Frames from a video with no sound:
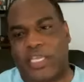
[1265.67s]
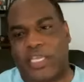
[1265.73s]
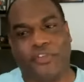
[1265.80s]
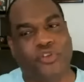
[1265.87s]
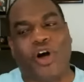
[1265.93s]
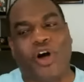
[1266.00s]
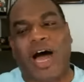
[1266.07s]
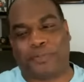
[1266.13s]

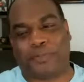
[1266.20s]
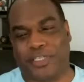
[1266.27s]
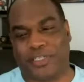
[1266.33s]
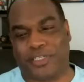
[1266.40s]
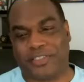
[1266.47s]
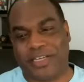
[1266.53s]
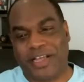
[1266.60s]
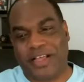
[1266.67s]
giving you
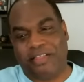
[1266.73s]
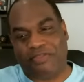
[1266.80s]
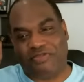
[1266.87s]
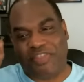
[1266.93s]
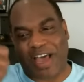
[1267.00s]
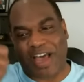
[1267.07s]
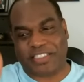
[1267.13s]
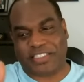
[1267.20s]
options.
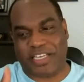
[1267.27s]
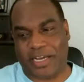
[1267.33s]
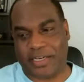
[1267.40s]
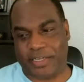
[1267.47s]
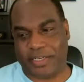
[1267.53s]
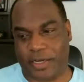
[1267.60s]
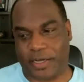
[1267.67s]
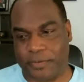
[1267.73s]
That's the
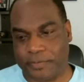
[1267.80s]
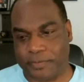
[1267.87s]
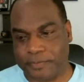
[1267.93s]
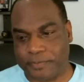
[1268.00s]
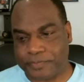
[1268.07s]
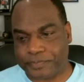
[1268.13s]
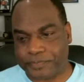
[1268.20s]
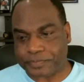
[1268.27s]
idea.
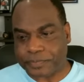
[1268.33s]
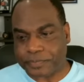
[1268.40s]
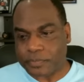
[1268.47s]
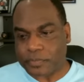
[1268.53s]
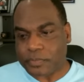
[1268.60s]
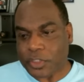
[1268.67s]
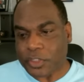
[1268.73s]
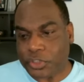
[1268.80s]

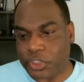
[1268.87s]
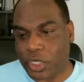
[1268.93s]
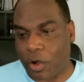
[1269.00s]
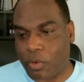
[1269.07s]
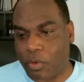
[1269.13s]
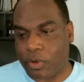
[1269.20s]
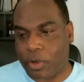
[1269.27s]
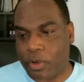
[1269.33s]

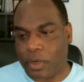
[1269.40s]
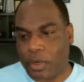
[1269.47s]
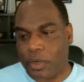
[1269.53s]
So